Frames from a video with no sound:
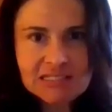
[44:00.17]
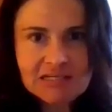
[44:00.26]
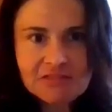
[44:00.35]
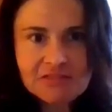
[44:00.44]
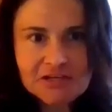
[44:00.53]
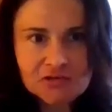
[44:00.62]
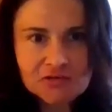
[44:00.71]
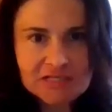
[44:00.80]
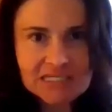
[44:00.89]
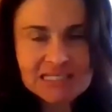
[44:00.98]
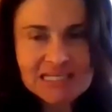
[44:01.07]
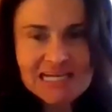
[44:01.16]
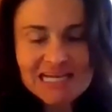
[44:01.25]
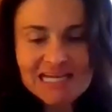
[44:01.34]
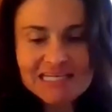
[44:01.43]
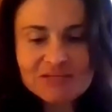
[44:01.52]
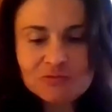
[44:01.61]
theory.
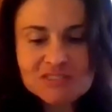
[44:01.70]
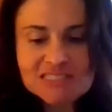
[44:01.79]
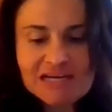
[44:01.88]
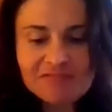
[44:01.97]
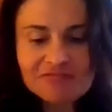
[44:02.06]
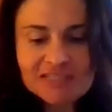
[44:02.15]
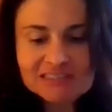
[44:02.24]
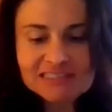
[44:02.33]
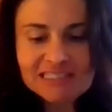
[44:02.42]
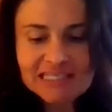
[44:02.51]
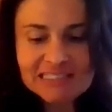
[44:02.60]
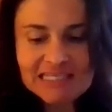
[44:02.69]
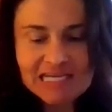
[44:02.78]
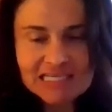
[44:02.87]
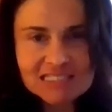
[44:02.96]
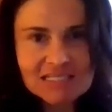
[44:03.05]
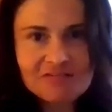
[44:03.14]
And it was definitely an
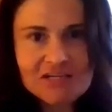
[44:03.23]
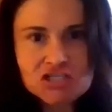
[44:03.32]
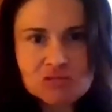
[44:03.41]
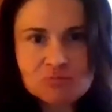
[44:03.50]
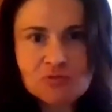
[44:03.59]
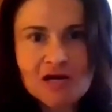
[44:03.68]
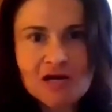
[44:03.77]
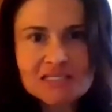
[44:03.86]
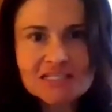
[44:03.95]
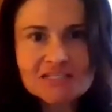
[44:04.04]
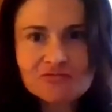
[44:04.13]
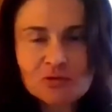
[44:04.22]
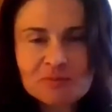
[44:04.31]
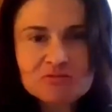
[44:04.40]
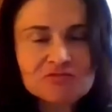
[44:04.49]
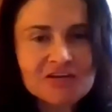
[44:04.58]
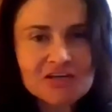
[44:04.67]
excavation process for me. It
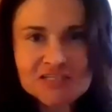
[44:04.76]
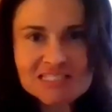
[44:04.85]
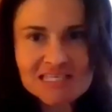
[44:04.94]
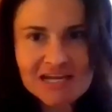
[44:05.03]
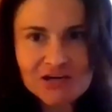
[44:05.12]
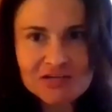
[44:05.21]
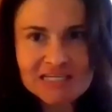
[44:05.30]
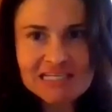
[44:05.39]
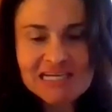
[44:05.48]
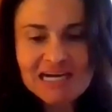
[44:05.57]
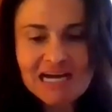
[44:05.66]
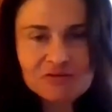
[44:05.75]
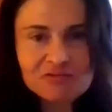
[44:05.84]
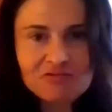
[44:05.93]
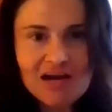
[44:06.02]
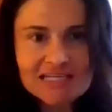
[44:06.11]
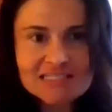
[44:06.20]
was very scary. I
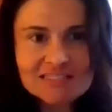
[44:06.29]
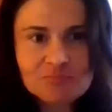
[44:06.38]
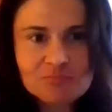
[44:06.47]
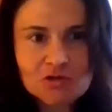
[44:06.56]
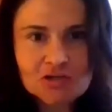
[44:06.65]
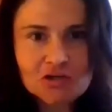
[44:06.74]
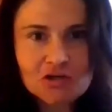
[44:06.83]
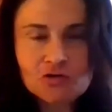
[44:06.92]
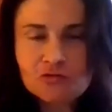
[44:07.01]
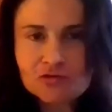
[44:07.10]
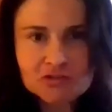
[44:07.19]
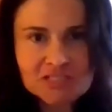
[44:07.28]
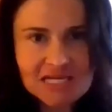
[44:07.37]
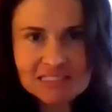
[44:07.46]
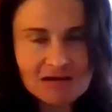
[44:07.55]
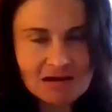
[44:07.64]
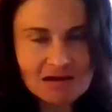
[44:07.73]
revised the book over
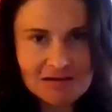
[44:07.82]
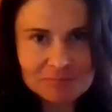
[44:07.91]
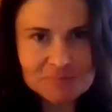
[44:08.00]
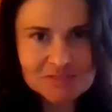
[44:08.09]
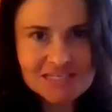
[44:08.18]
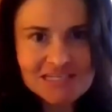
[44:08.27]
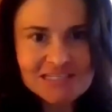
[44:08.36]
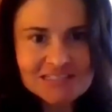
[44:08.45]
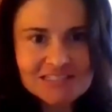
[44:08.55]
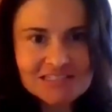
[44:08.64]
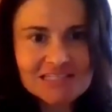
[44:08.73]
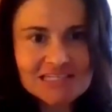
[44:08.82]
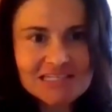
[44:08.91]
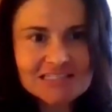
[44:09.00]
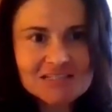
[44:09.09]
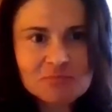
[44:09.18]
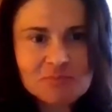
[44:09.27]
10 times to get
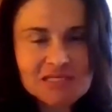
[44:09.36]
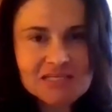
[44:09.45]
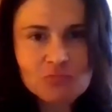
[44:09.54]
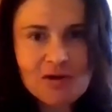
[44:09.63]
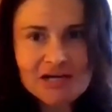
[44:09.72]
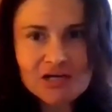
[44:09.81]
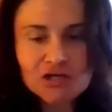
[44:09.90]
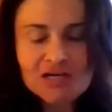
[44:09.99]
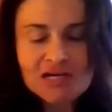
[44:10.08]
it to be where